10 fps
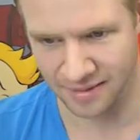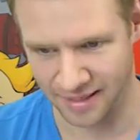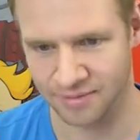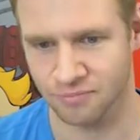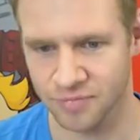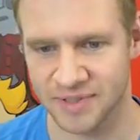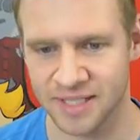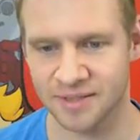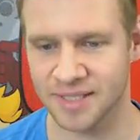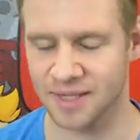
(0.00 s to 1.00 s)
Like
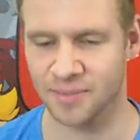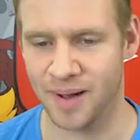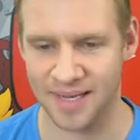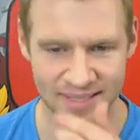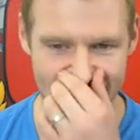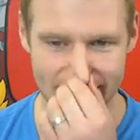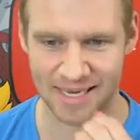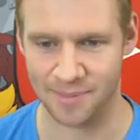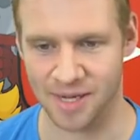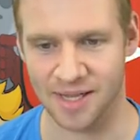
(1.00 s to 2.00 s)
seriously could pass as the
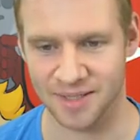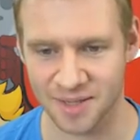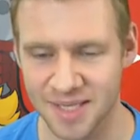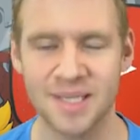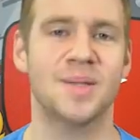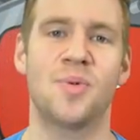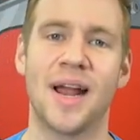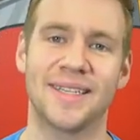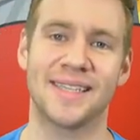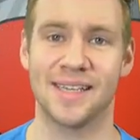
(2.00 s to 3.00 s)
same color. So this is
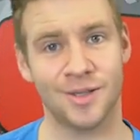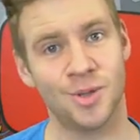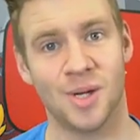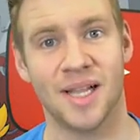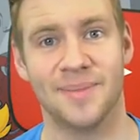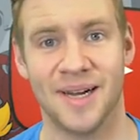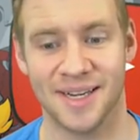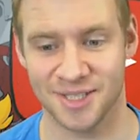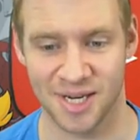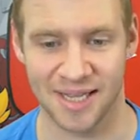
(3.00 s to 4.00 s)
practically a two color
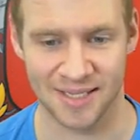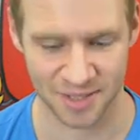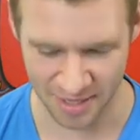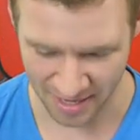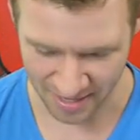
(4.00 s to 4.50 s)
marker challenge.